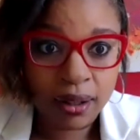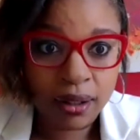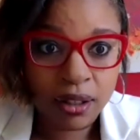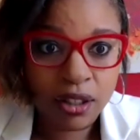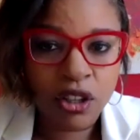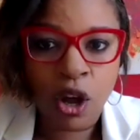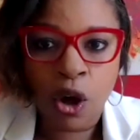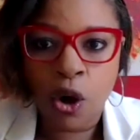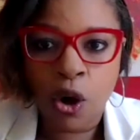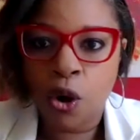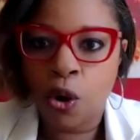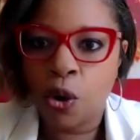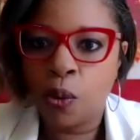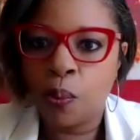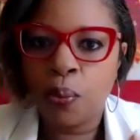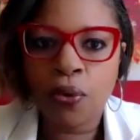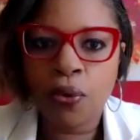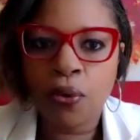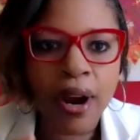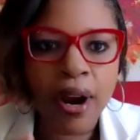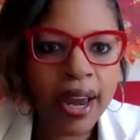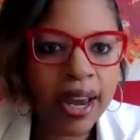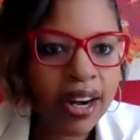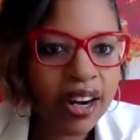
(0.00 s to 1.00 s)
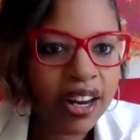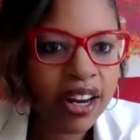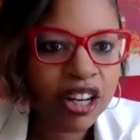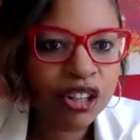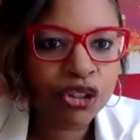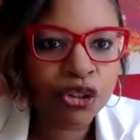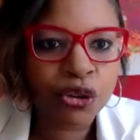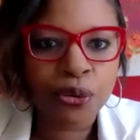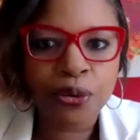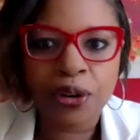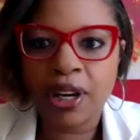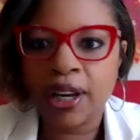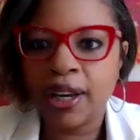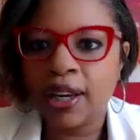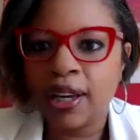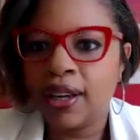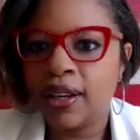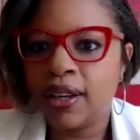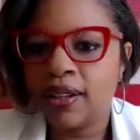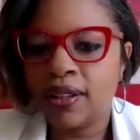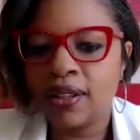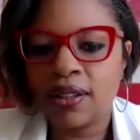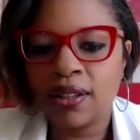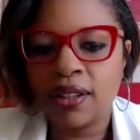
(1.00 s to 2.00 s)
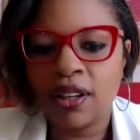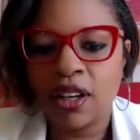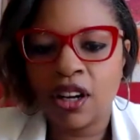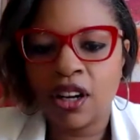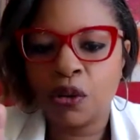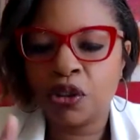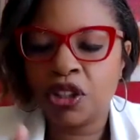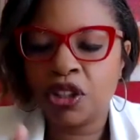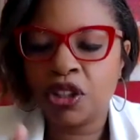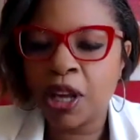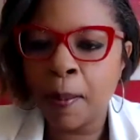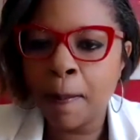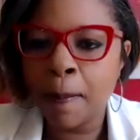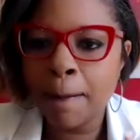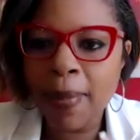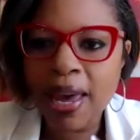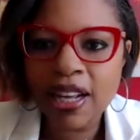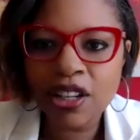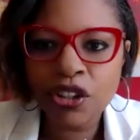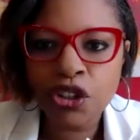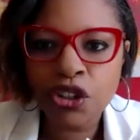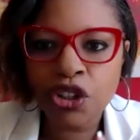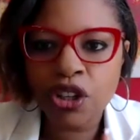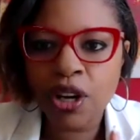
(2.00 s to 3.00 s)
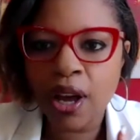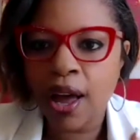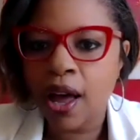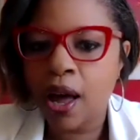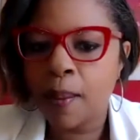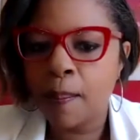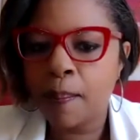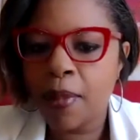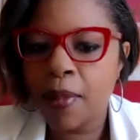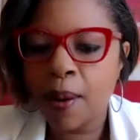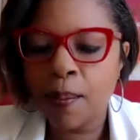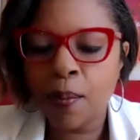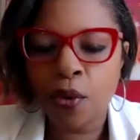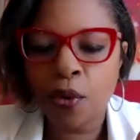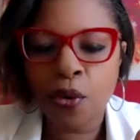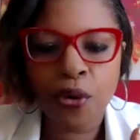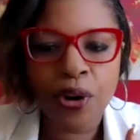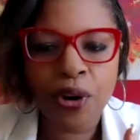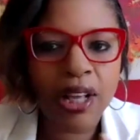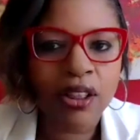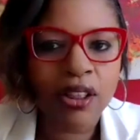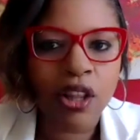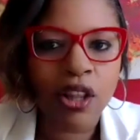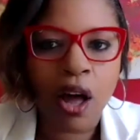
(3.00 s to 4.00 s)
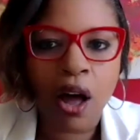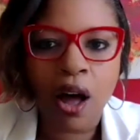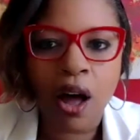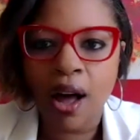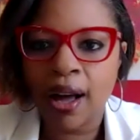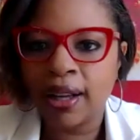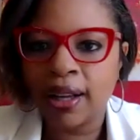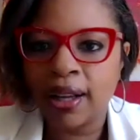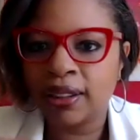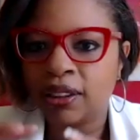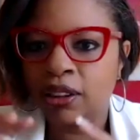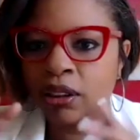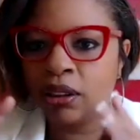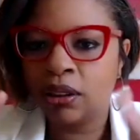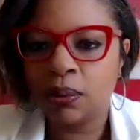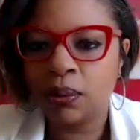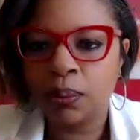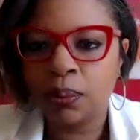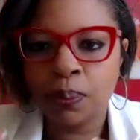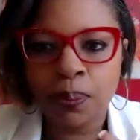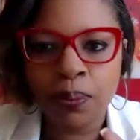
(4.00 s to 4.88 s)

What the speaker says: So brain injuries, dementia, memory loss,